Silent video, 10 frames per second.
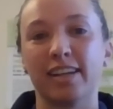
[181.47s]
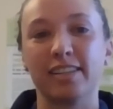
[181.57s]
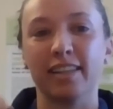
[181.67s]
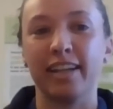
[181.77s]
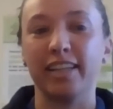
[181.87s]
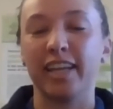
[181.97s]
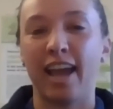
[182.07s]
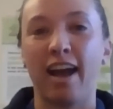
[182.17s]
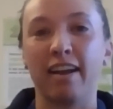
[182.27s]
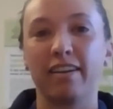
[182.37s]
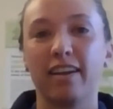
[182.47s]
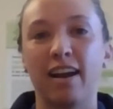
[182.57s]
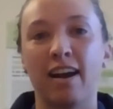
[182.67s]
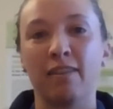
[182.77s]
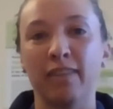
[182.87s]
leach our
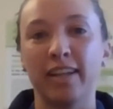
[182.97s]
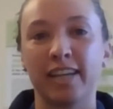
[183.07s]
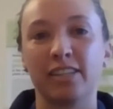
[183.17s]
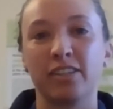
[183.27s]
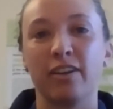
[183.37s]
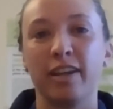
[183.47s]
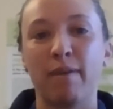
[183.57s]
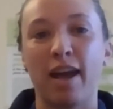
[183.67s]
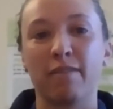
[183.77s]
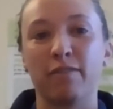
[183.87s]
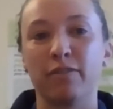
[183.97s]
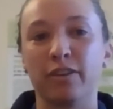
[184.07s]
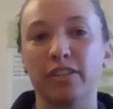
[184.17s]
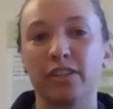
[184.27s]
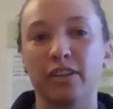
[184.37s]
sodium out of the
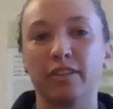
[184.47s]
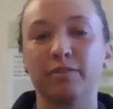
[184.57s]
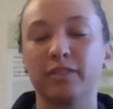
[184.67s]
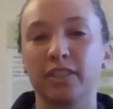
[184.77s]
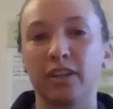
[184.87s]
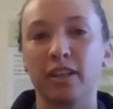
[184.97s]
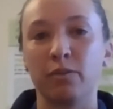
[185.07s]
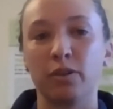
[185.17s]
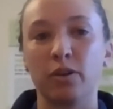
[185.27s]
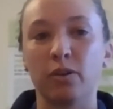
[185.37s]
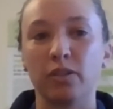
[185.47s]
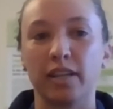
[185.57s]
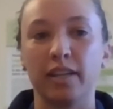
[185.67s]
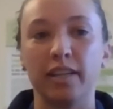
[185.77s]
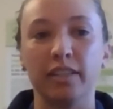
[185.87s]
root zone, so that would cause
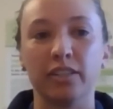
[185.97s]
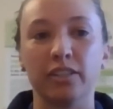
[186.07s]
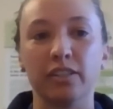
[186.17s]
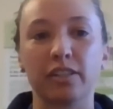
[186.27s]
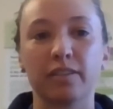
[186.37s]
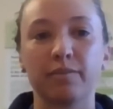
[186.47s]
any issues.